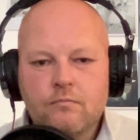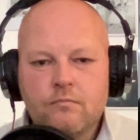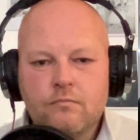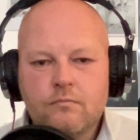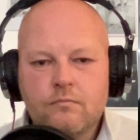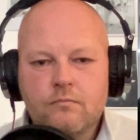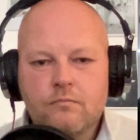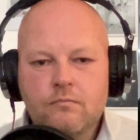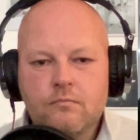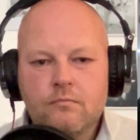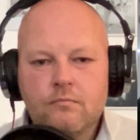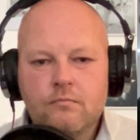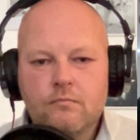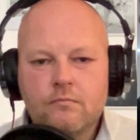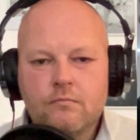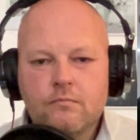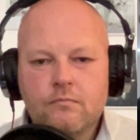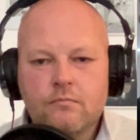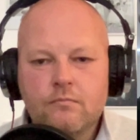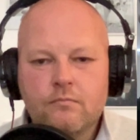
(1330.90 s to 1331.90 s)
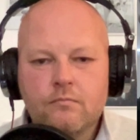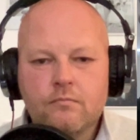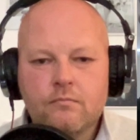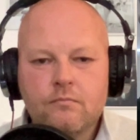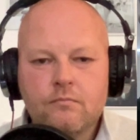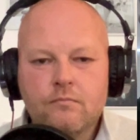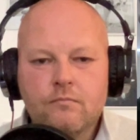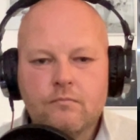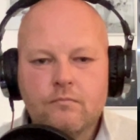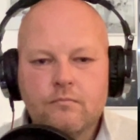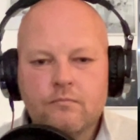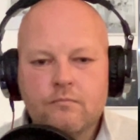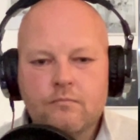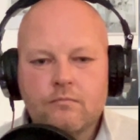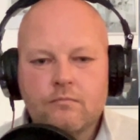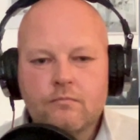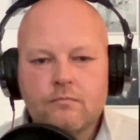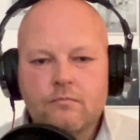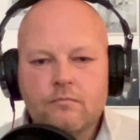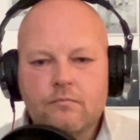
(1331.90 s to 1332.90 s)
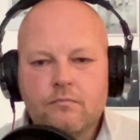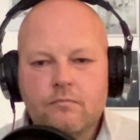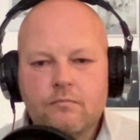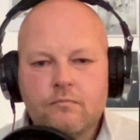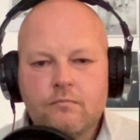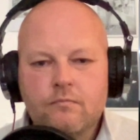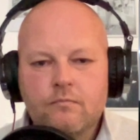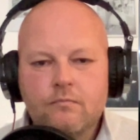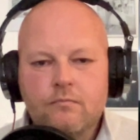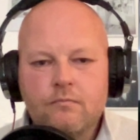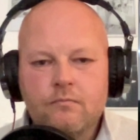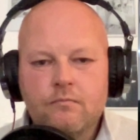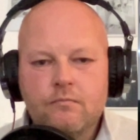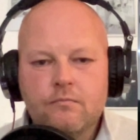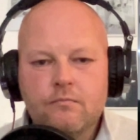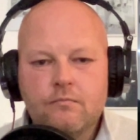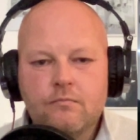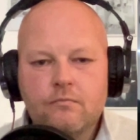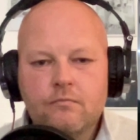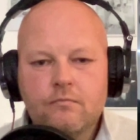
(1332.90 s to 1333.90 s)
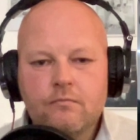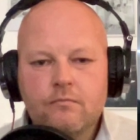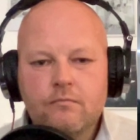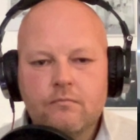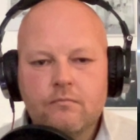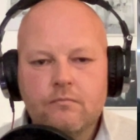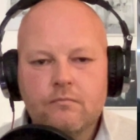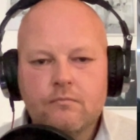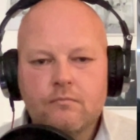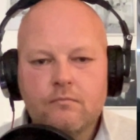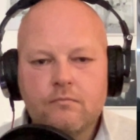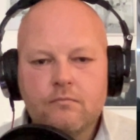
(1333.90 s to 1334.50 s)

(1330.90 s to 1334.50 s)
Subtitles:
(not speaking)